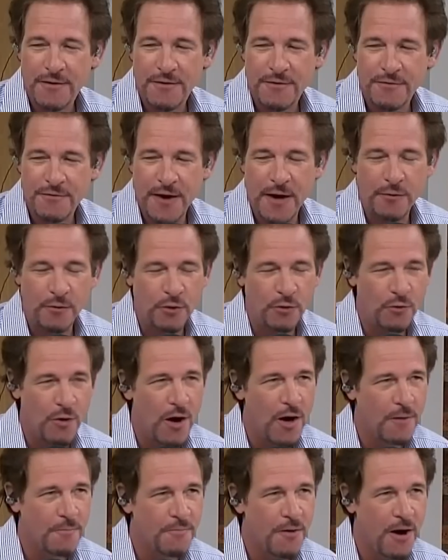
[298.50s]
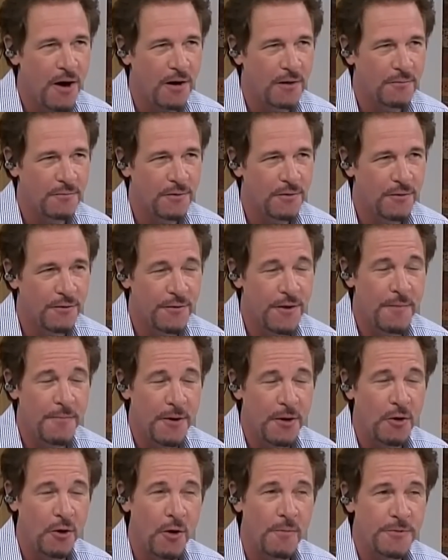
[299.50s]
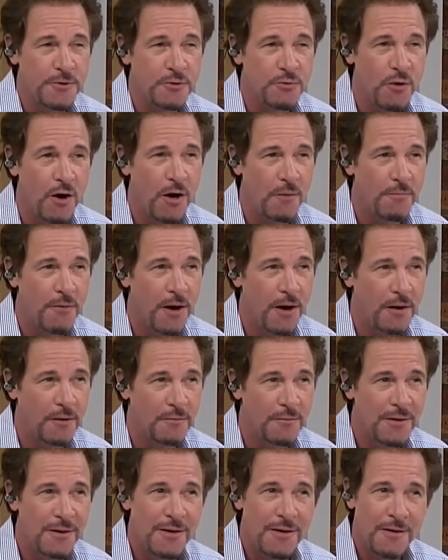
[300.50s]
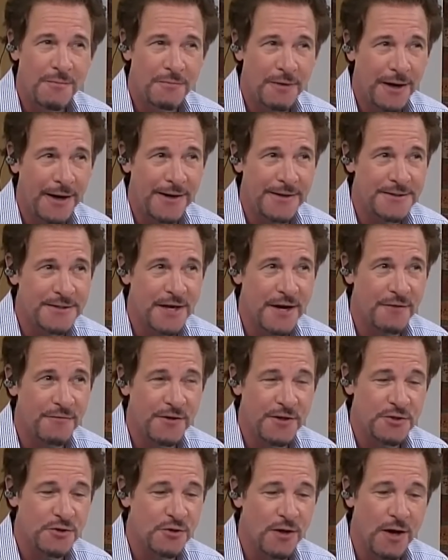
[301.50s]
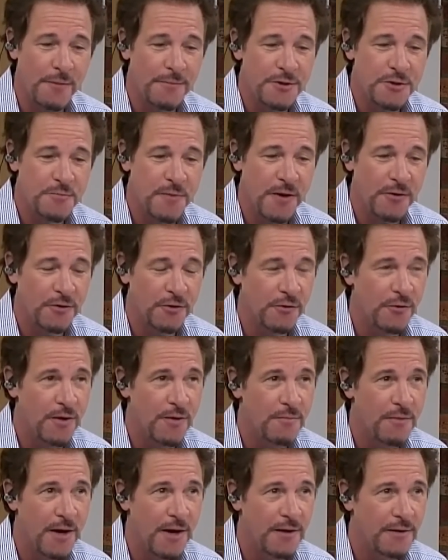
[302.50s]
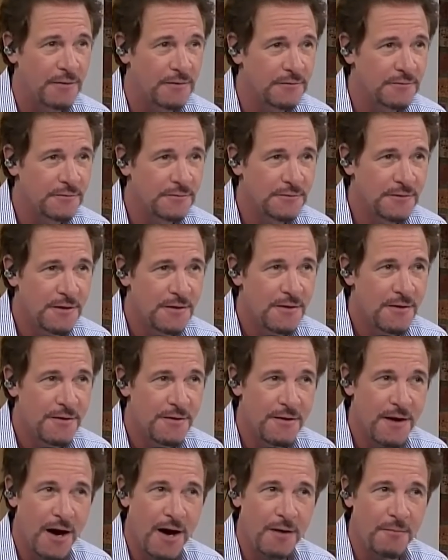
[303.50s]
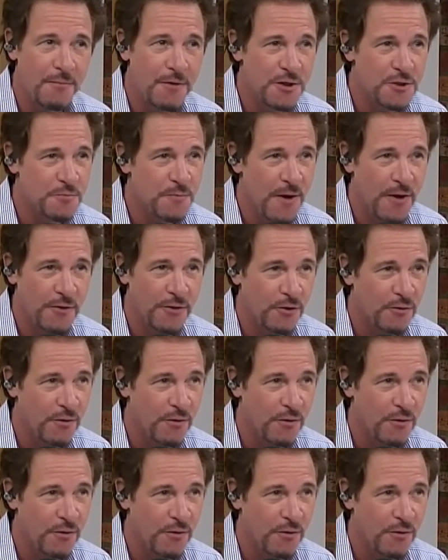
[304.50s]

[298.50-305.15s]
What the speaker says: they were rock bottom, or they better hope it's rock bottom. But I got to tell you, things are not much better in Green Bay. Not much better in